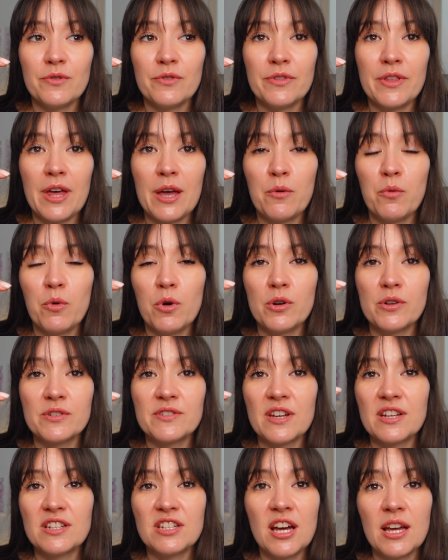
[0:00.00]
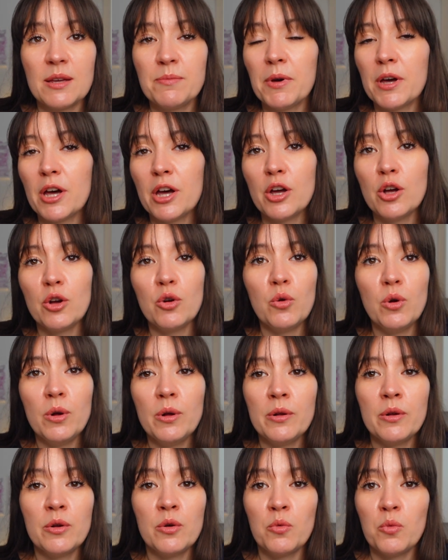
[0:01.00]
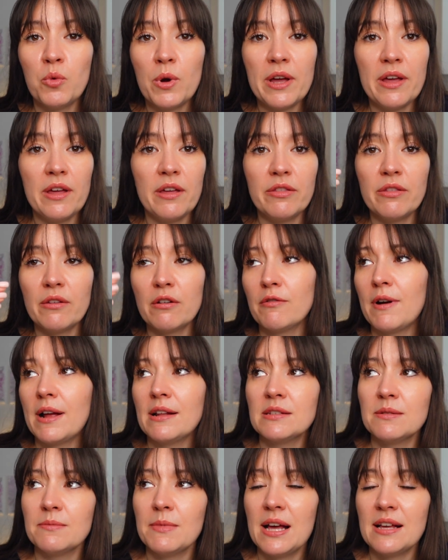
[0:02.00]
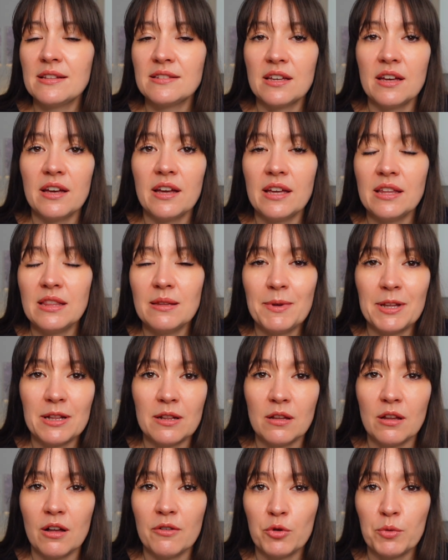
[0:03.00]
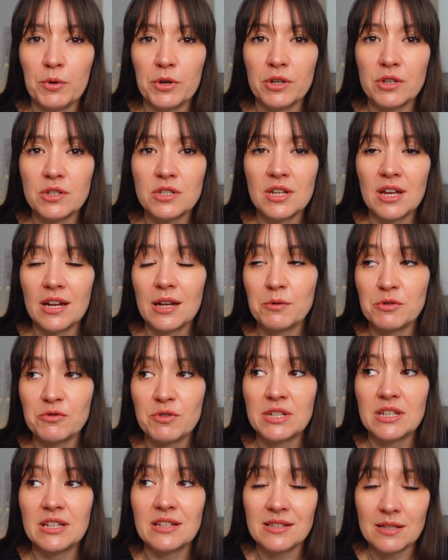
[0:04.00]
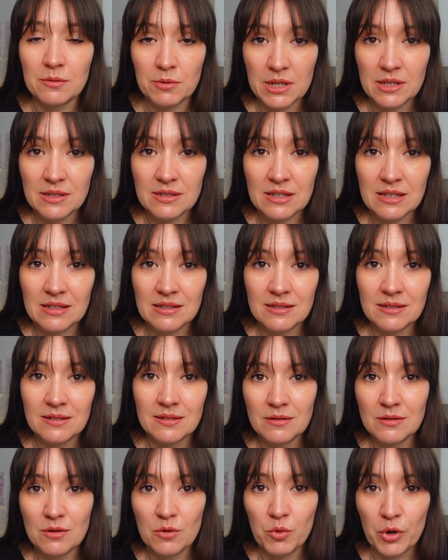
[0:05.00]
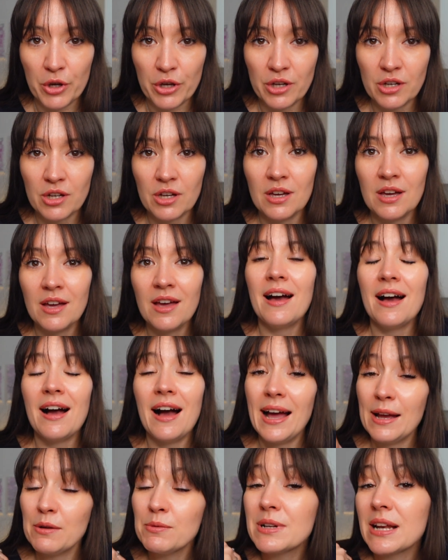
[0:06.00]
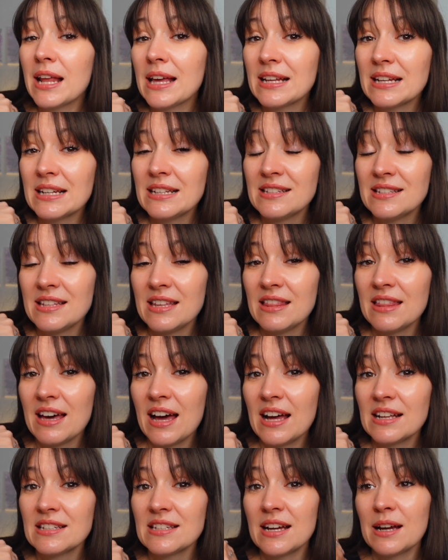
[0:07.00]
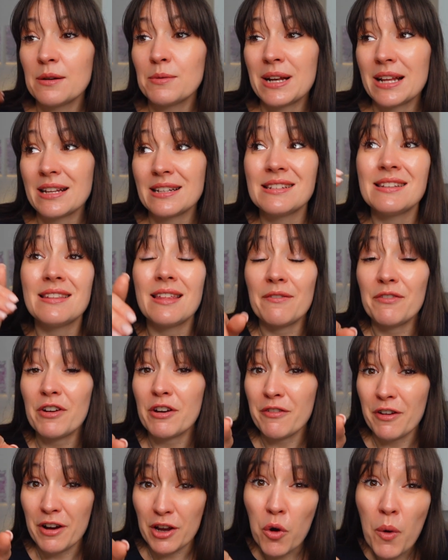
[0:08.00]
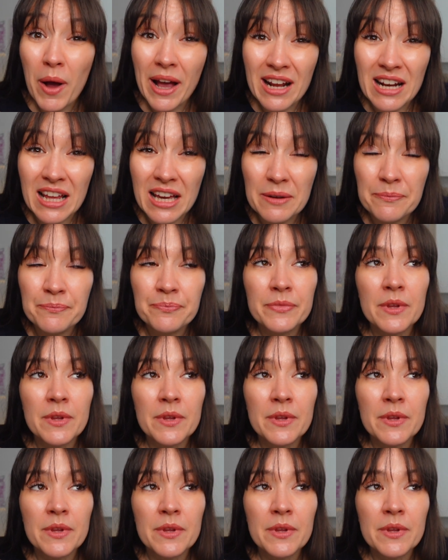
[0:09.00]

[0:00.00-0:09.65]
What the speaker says: there was a typo with a random letter in the middle of a word and I was reading it in someone else's work, I would likely see that. I would likely see that very, very quickly.